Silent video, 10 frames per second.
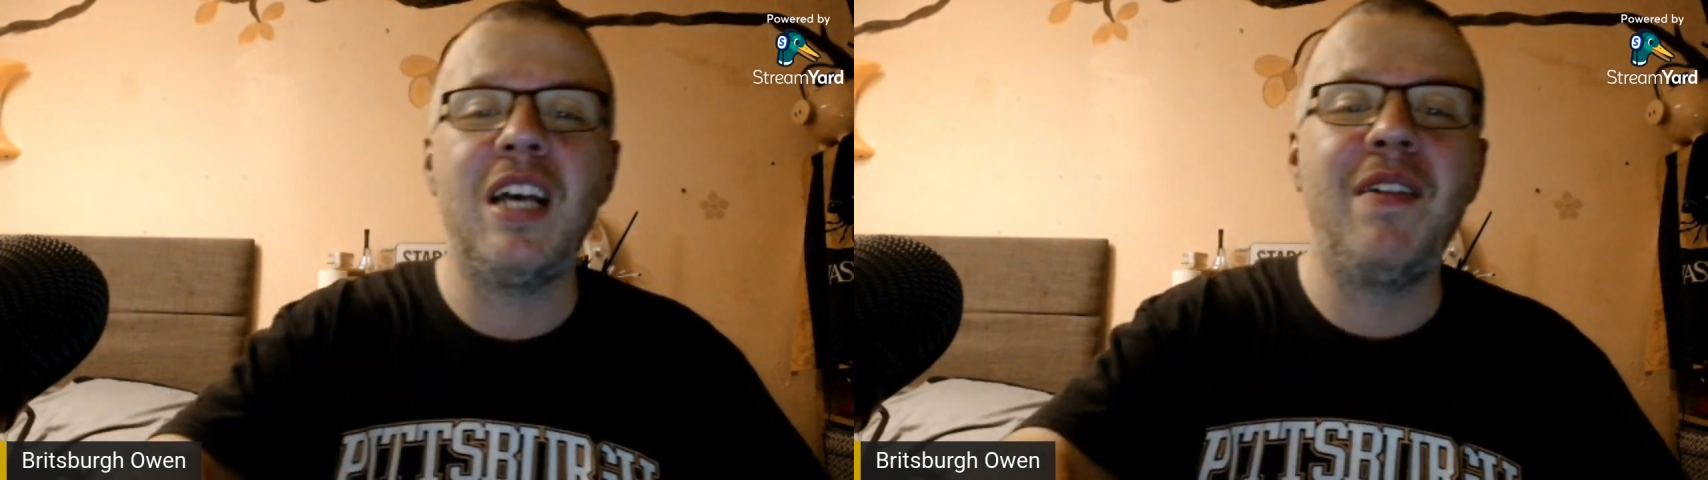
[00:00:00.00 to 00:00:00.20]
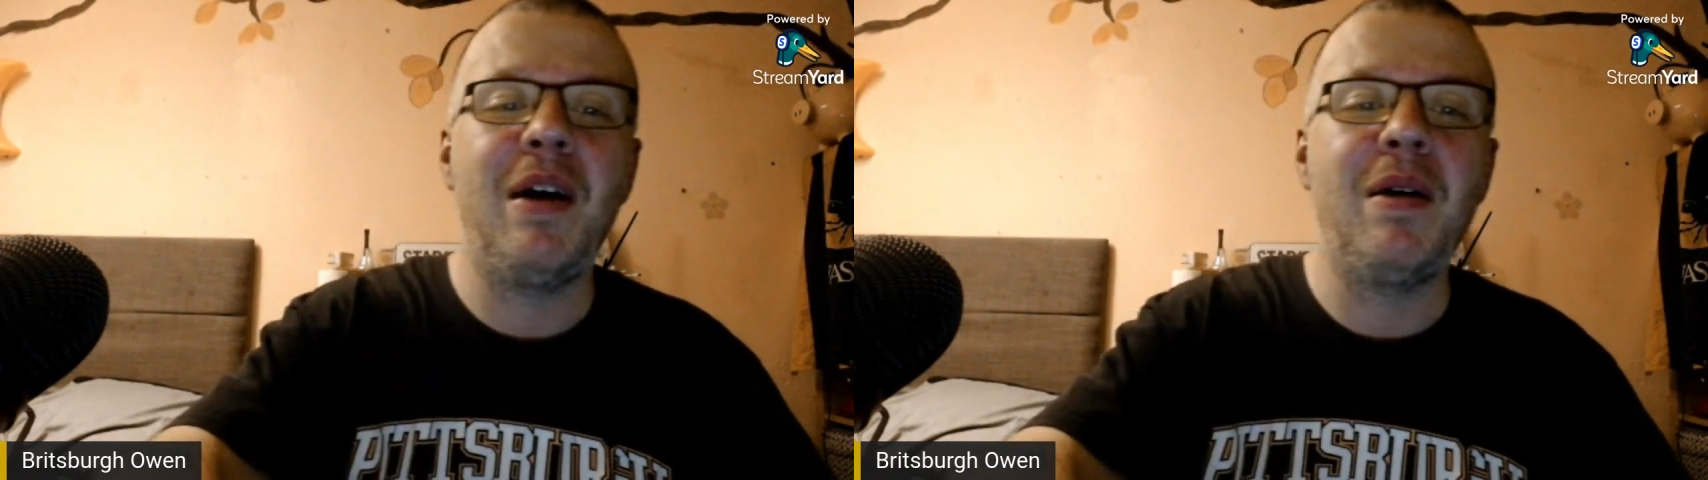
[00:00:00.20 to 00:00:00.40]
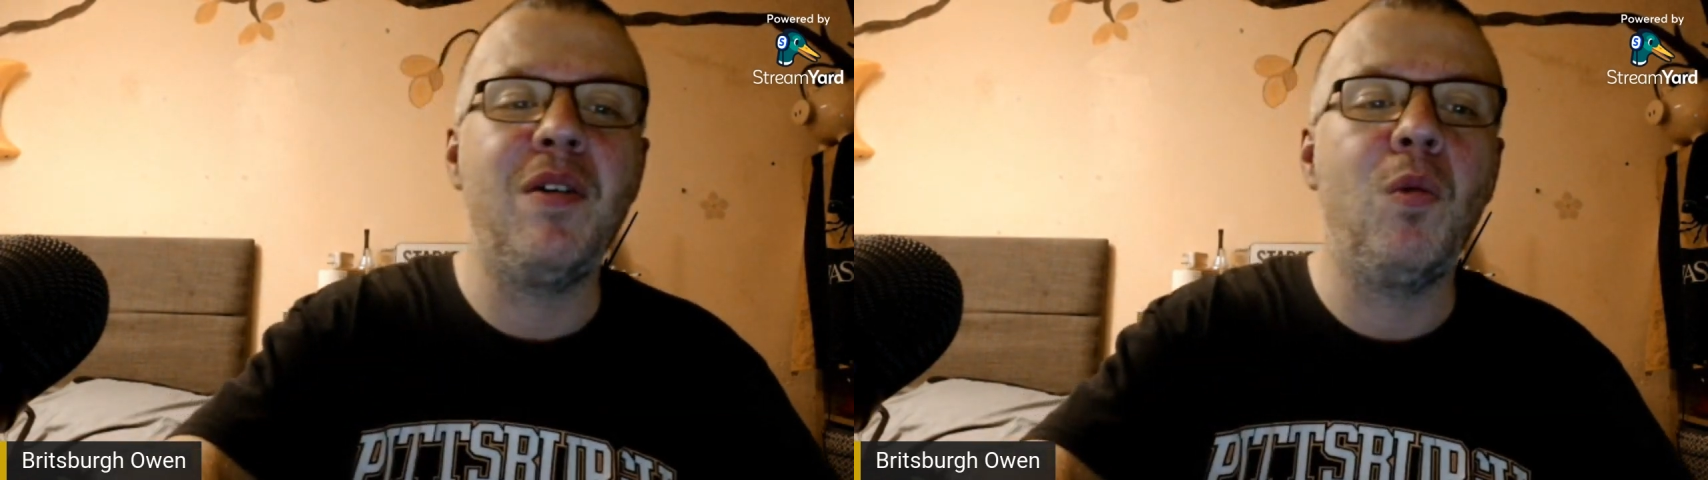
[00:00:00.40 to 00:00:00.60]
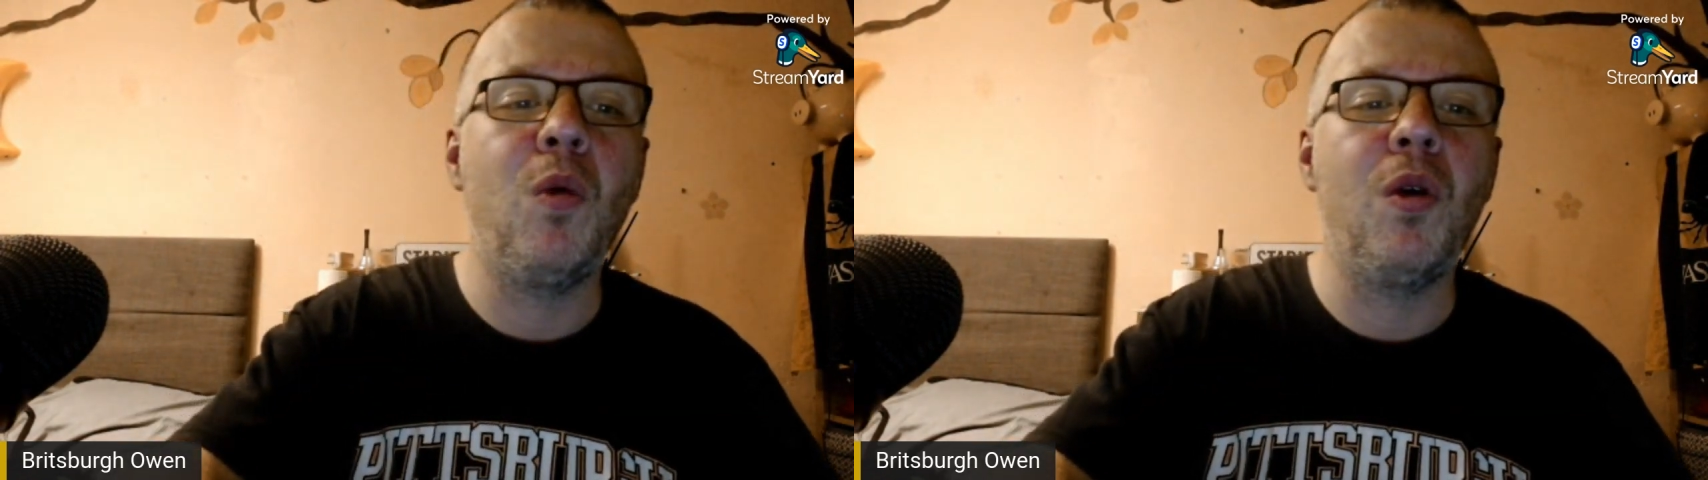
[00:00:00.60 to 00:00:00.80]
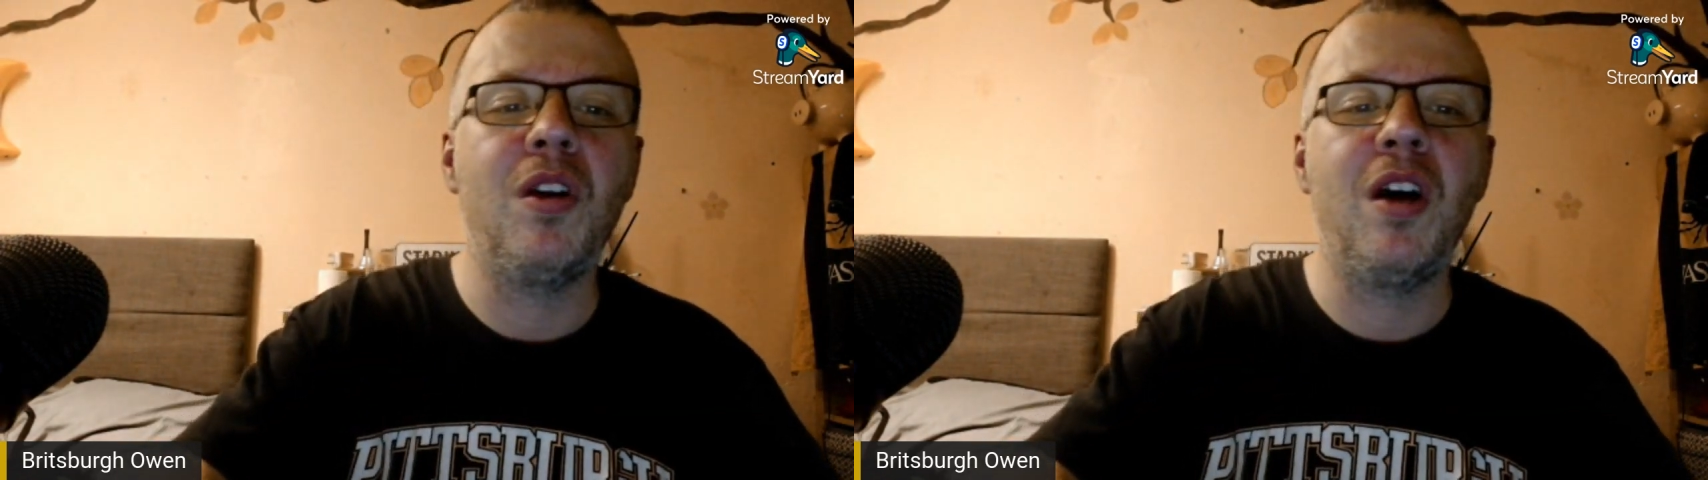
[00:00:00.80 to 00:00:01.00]
however,
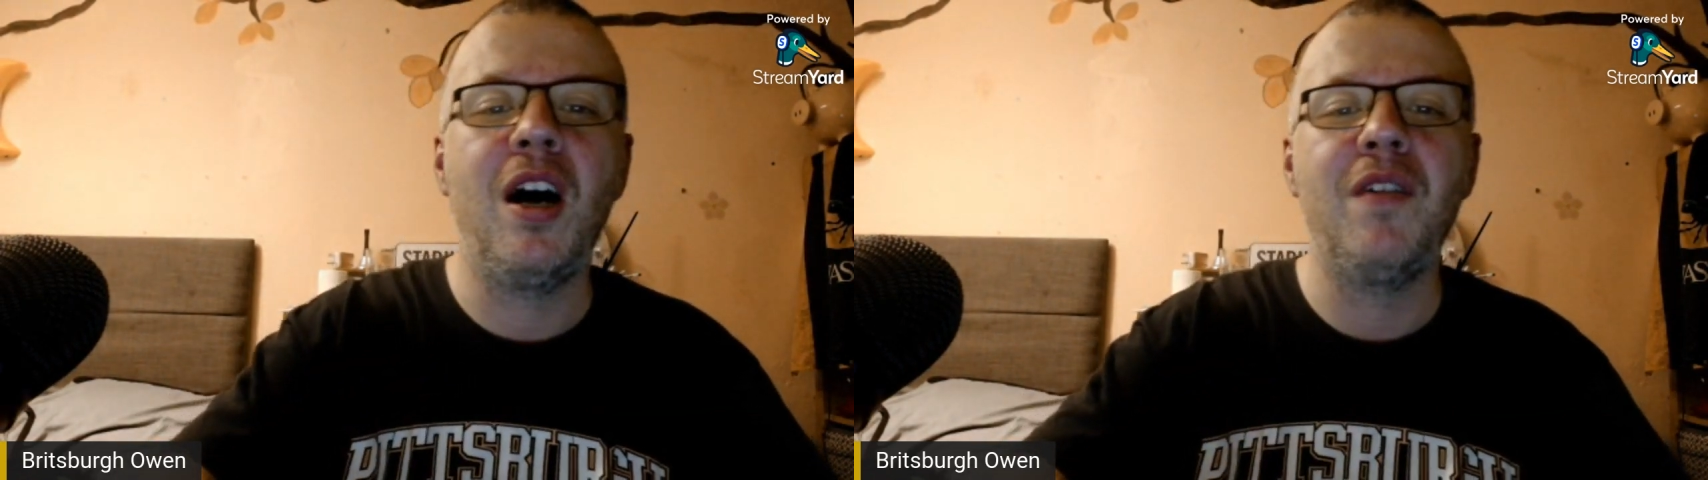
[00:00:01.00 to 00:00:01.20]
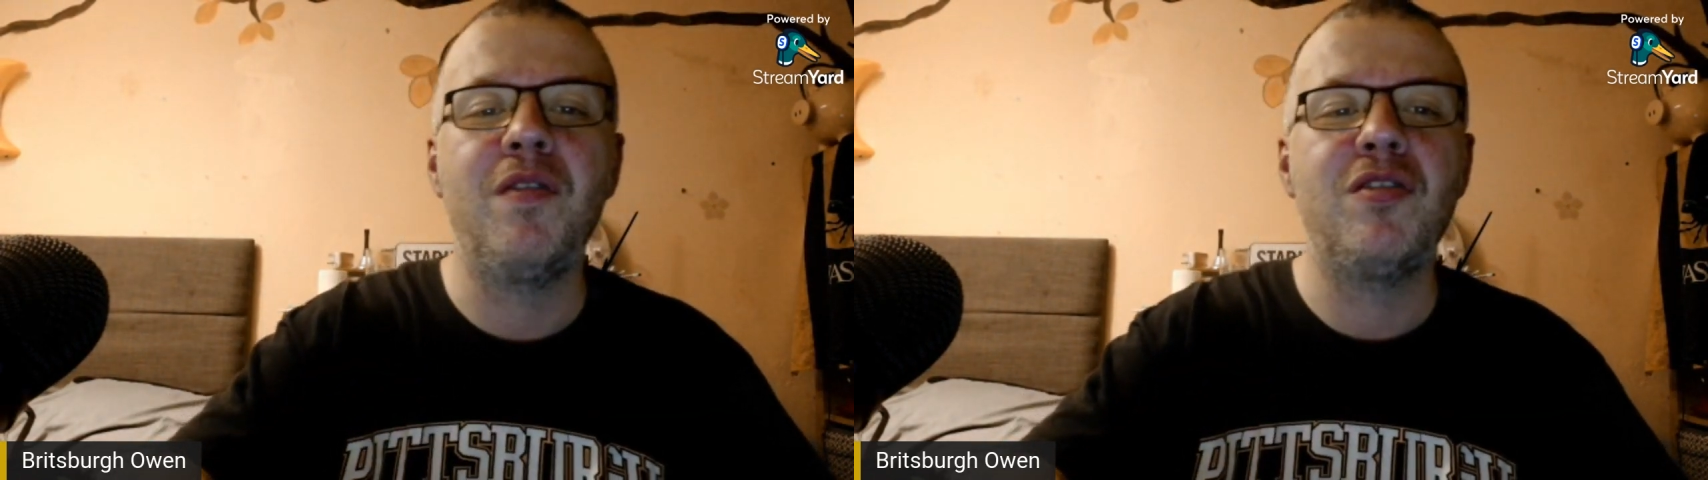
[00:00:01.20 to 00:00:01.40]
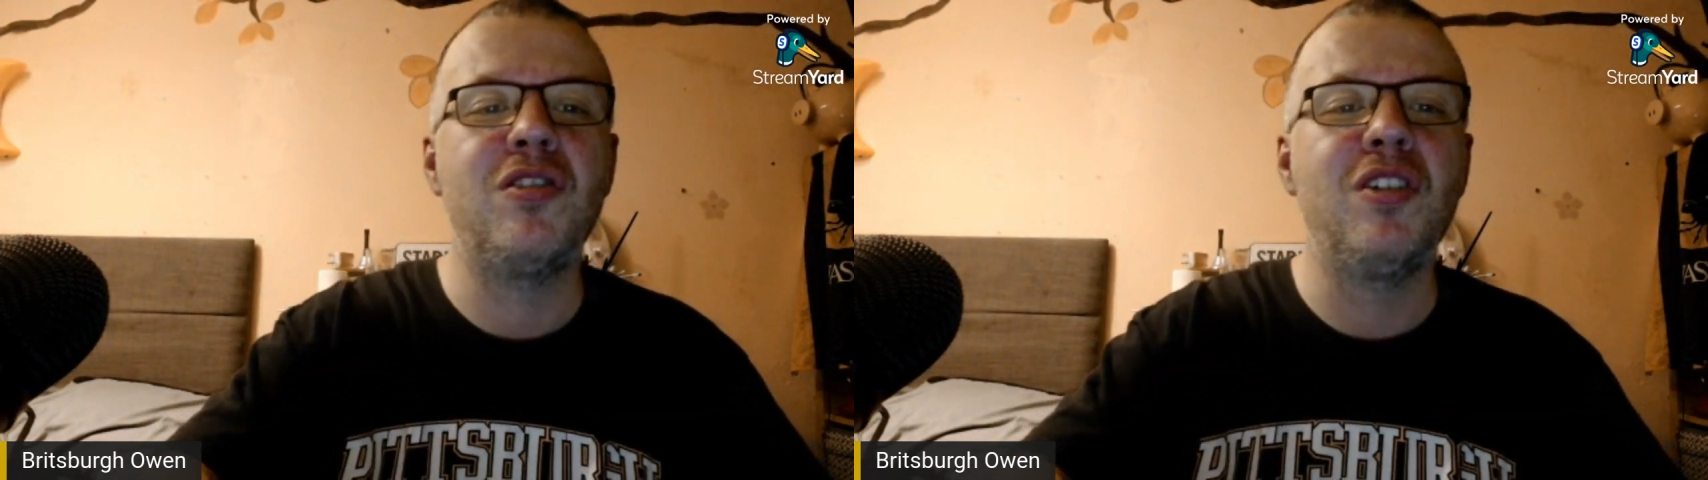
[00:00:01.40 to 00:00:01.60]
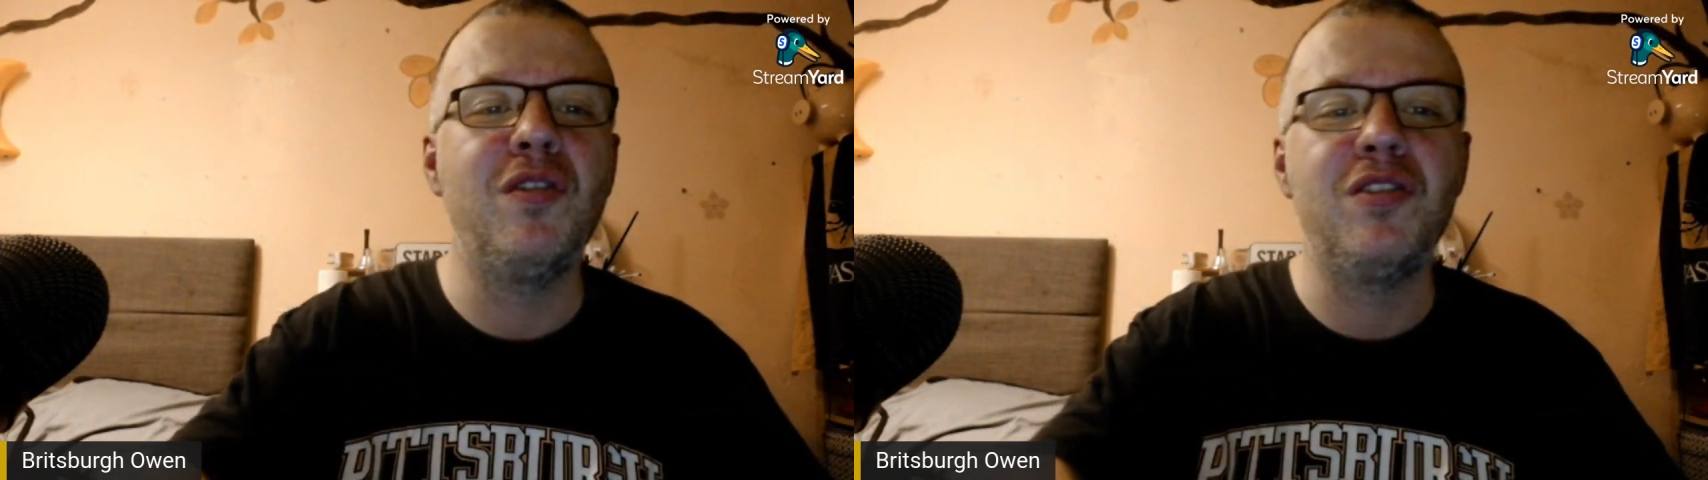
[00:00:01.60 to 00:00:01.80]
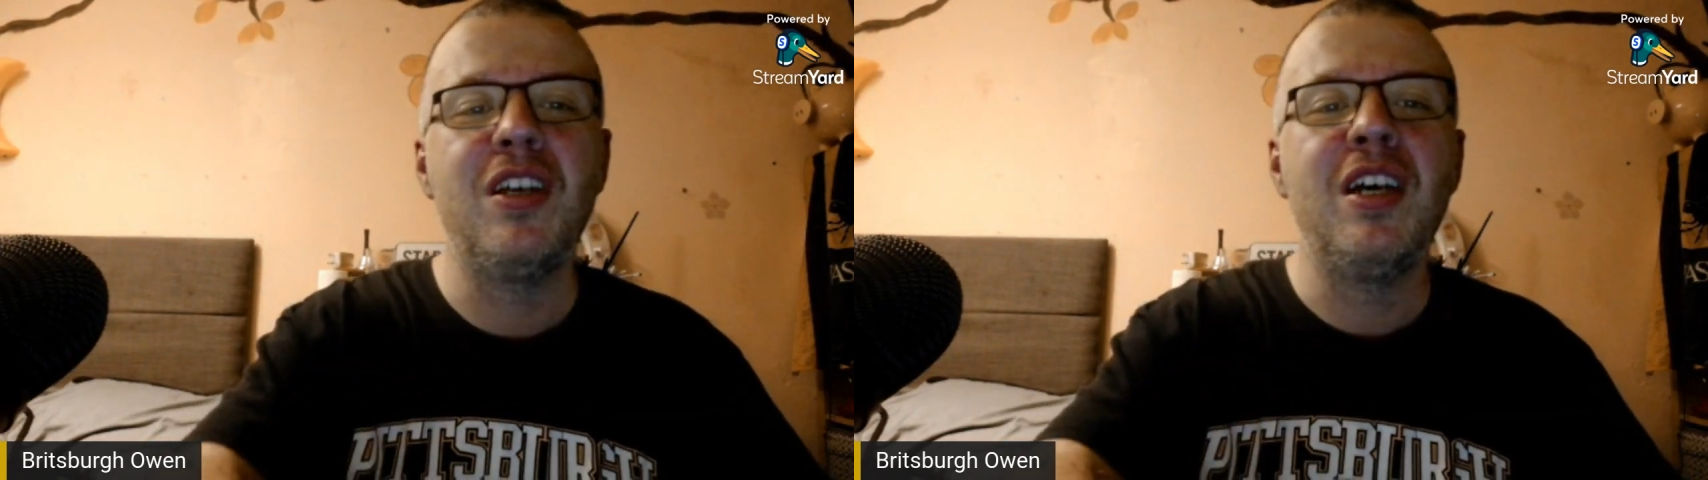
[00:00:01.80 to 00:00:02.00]
1.5
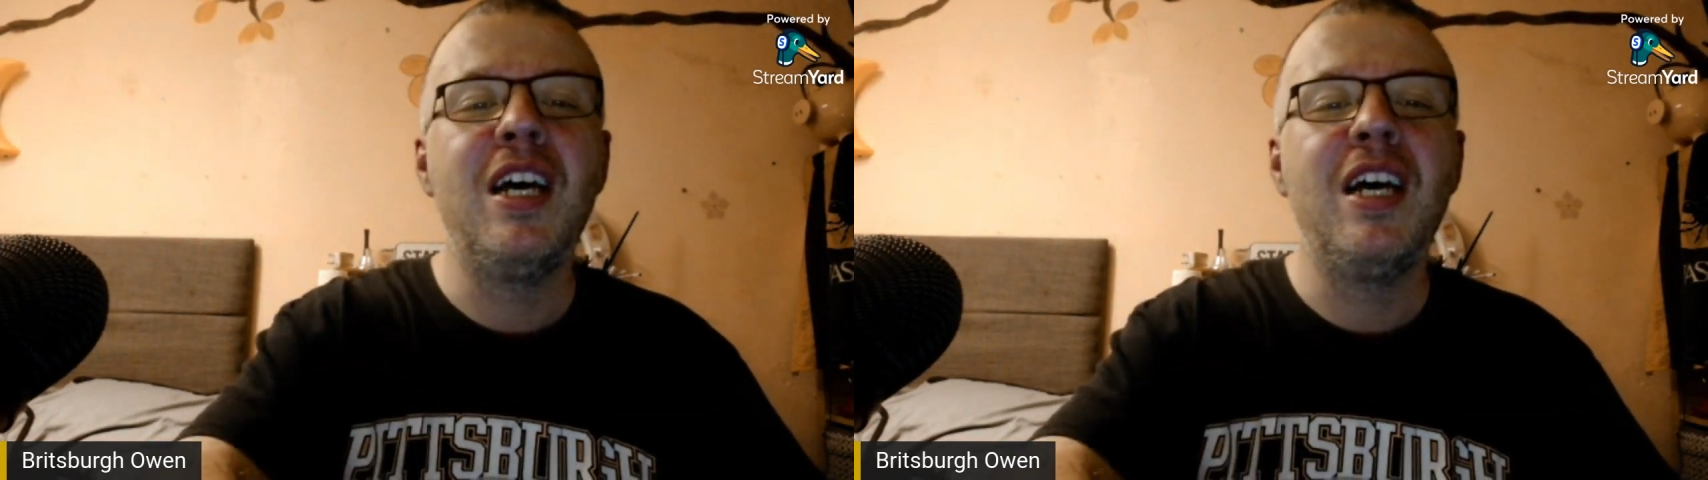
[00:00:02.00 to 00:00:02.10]
stuffs.